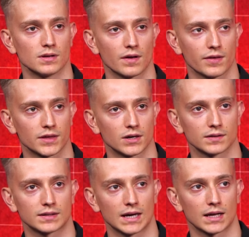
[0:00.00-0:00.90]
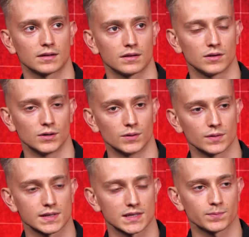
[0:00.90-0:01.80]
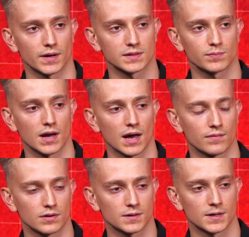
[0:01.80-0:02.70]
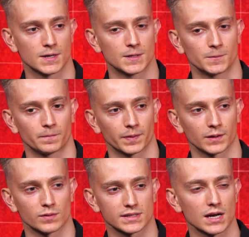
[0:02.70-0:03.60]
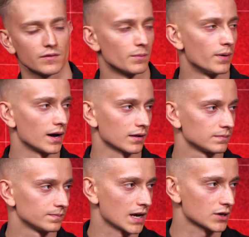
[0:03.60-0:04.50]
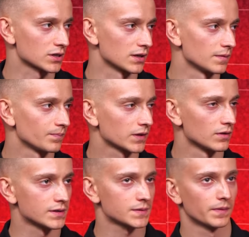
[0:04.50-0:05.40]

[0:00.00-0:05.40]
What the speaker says: thought that the new suspense behavior was kind of a bug, actually, because